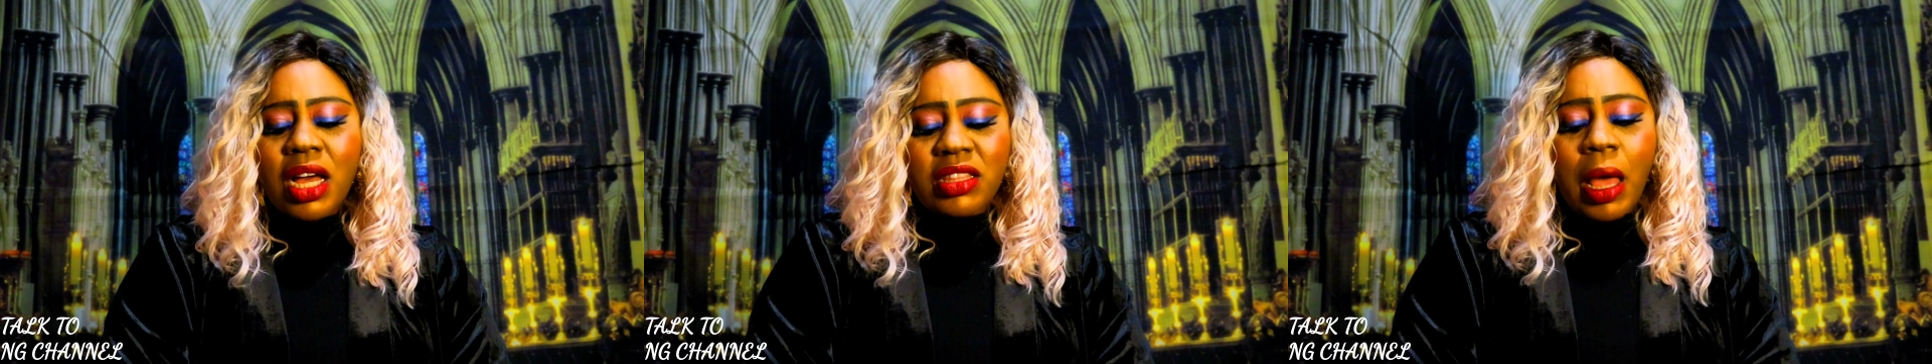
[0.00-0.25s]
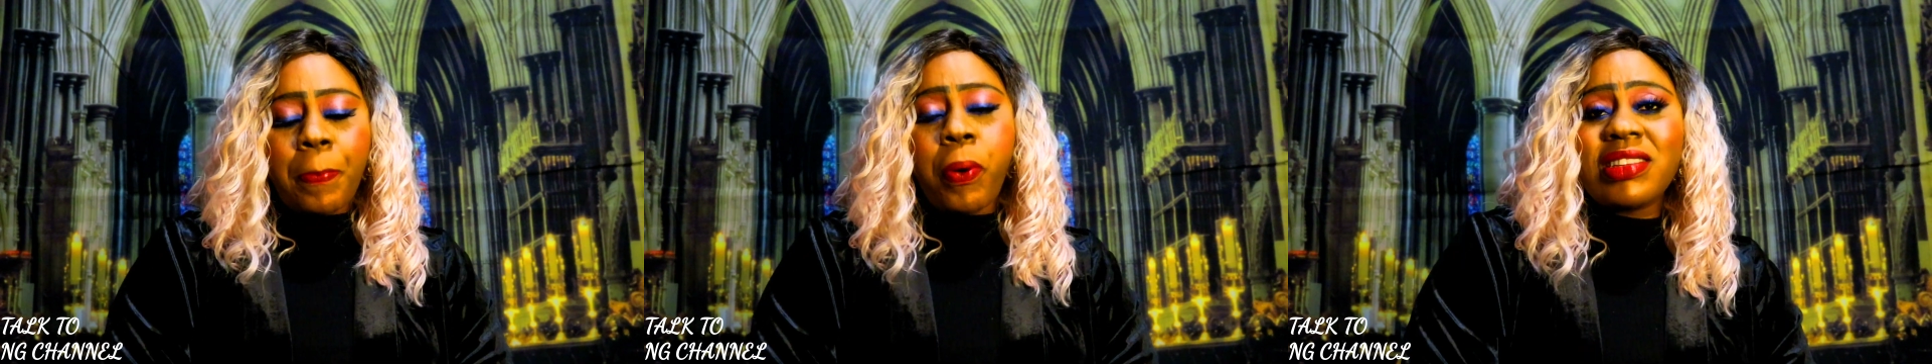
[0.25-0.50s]

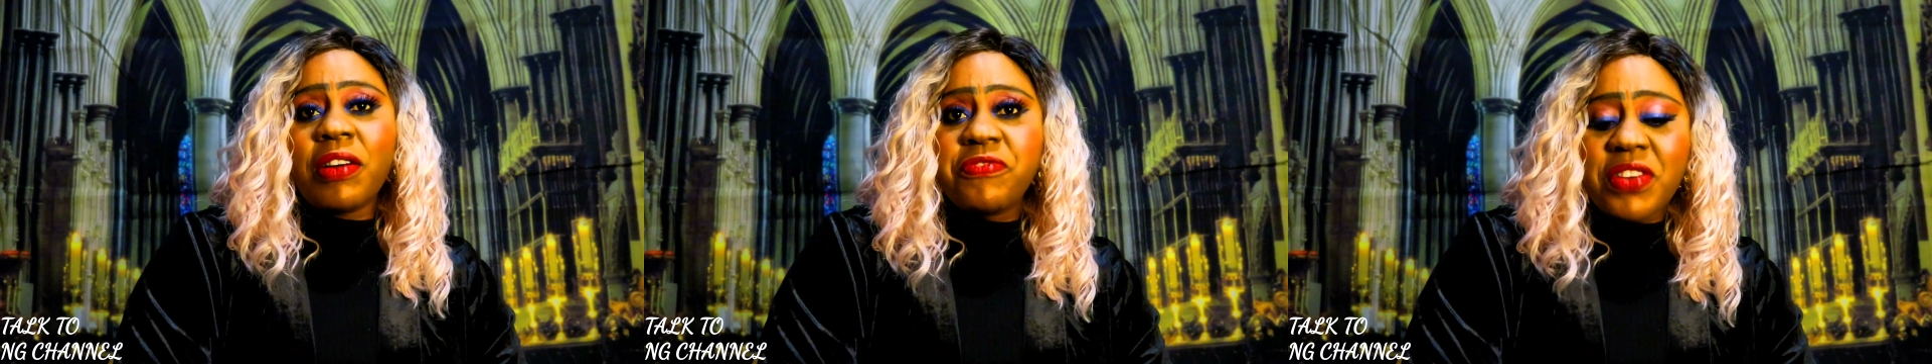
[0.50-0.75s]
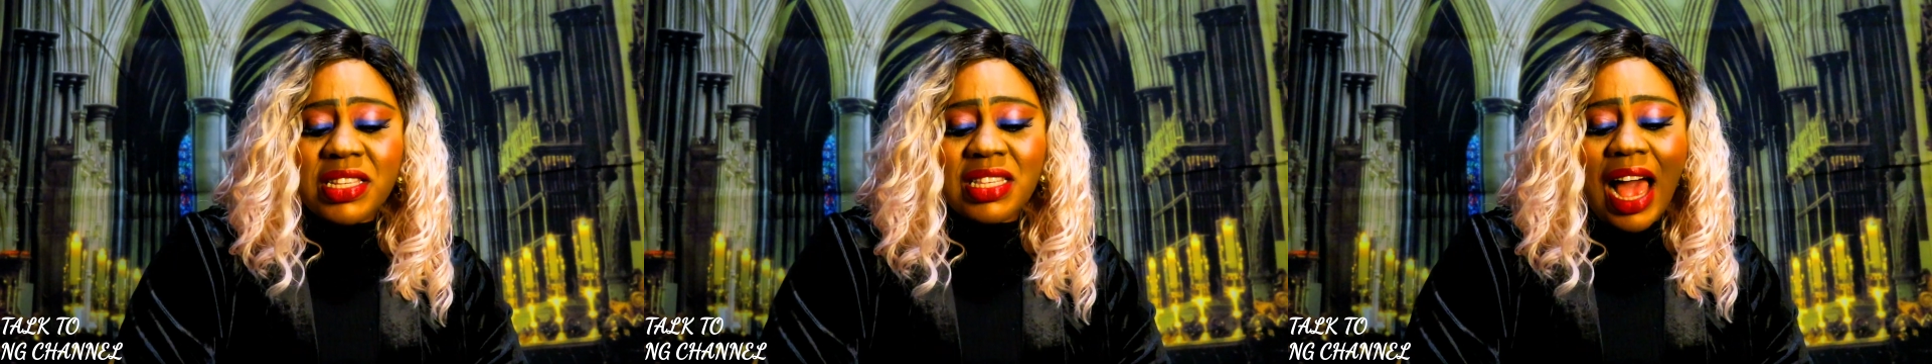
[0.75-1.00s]
They bought the
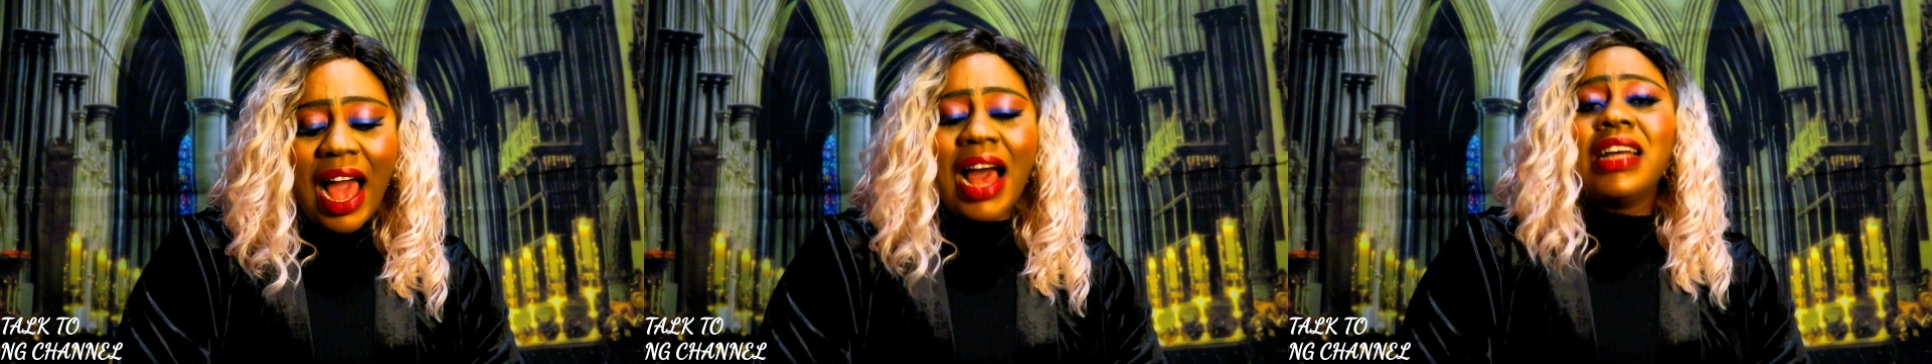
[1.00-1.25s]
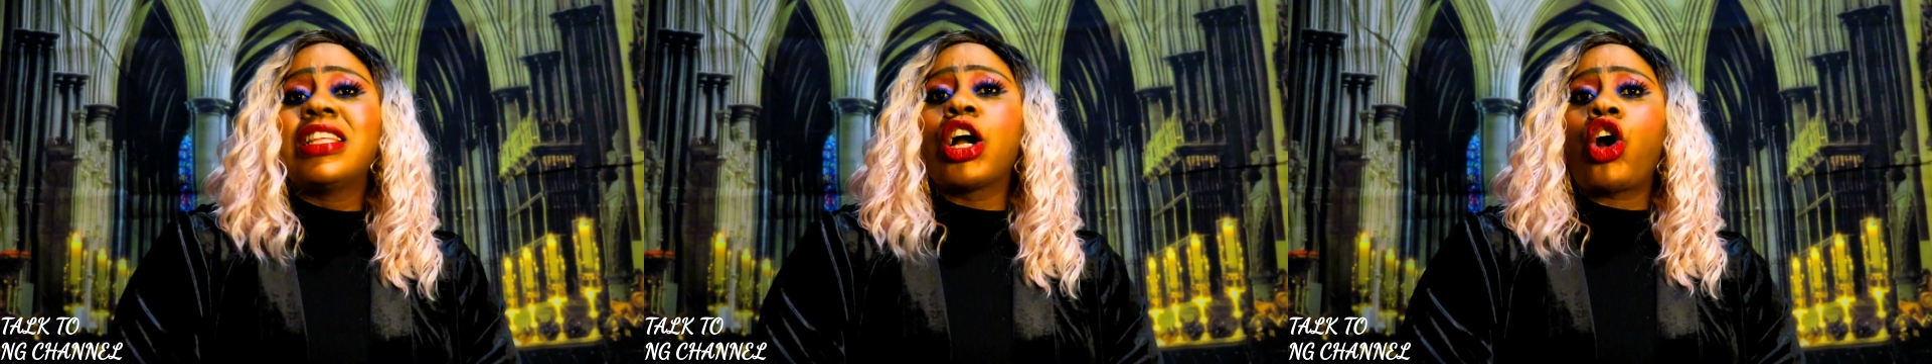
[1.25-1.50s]

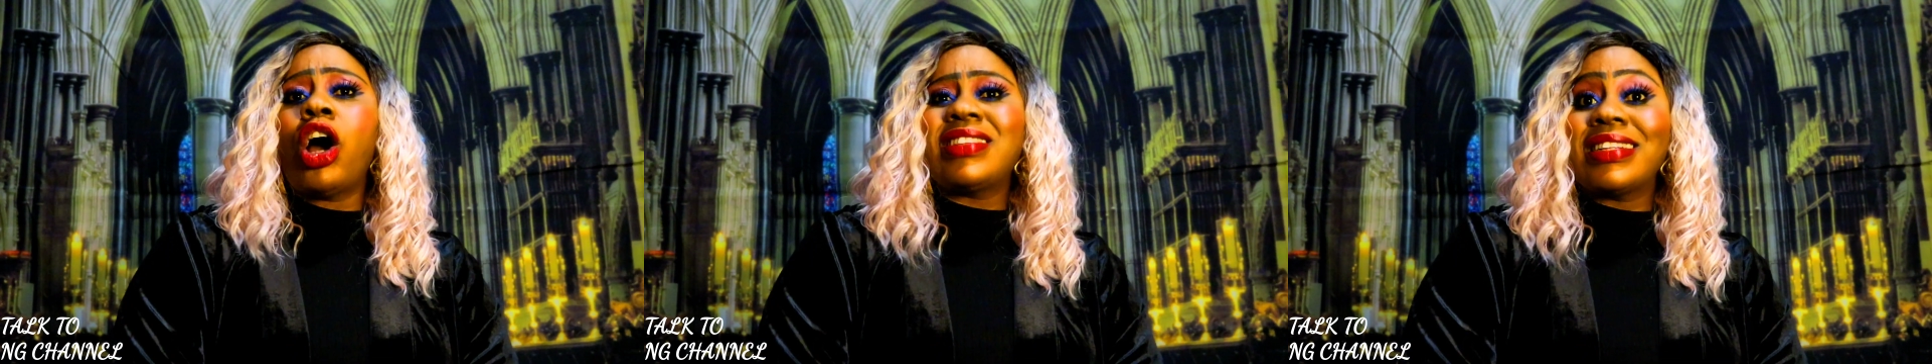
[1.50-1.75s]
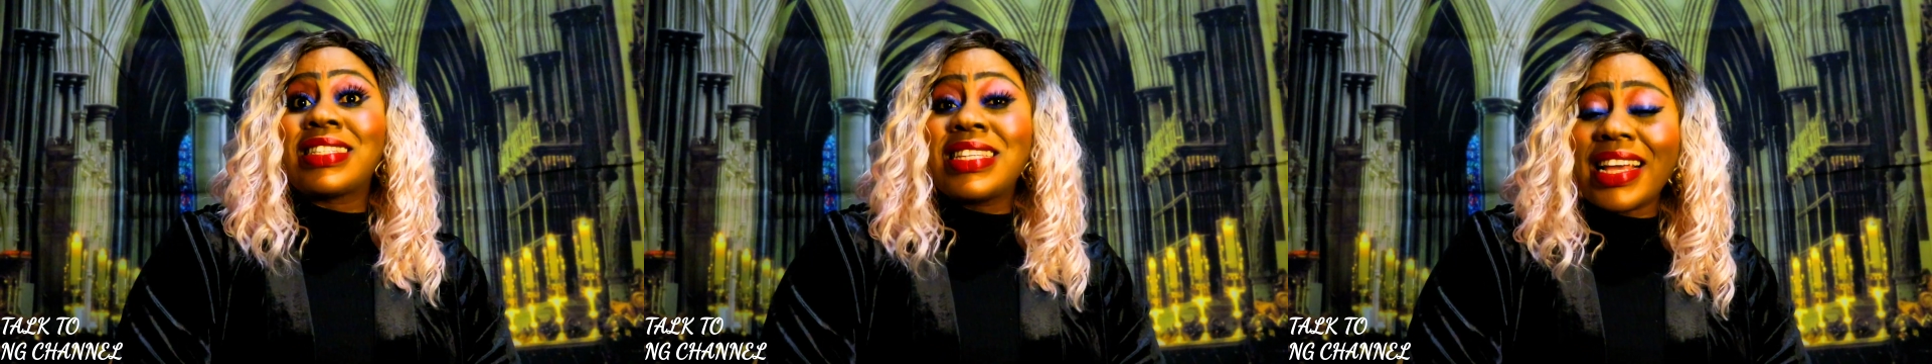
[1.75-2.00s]
visa. They got
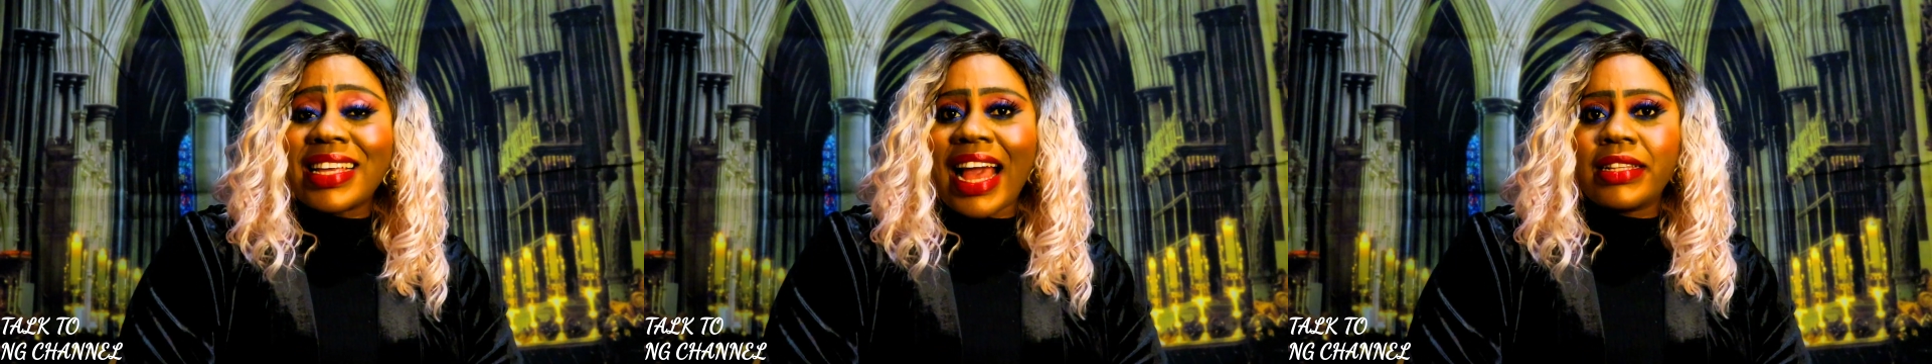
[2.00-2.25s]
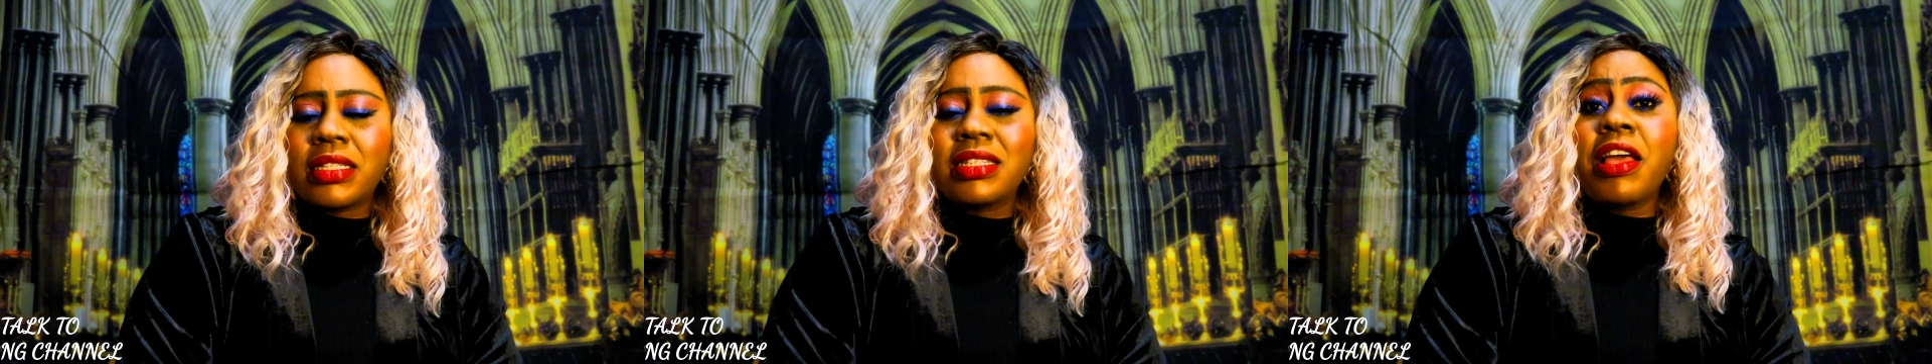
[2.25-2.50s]
the
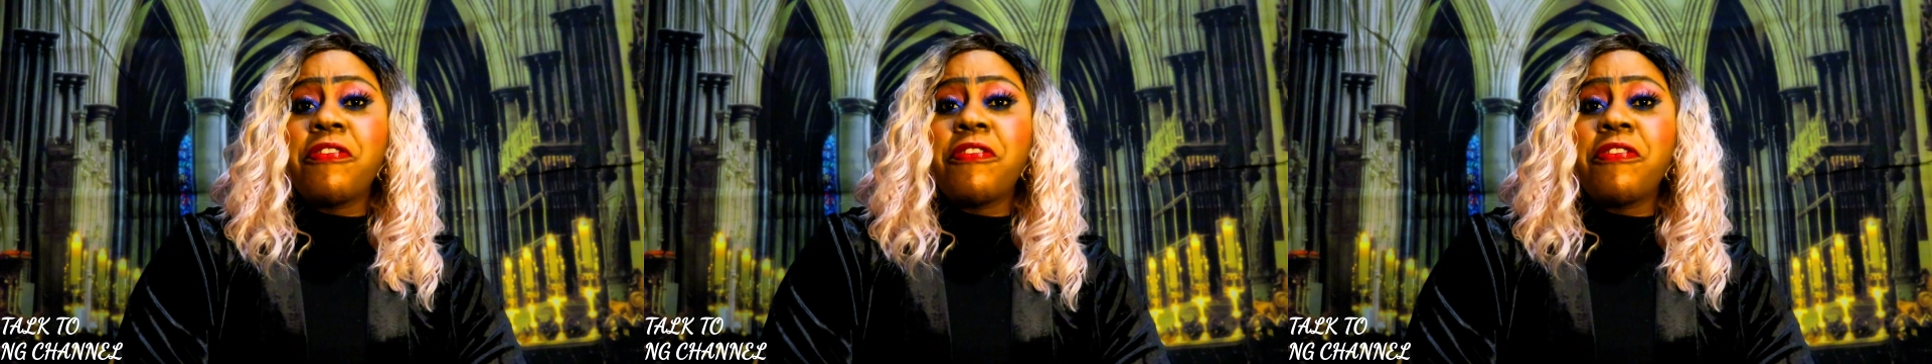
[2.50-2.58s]
ticket.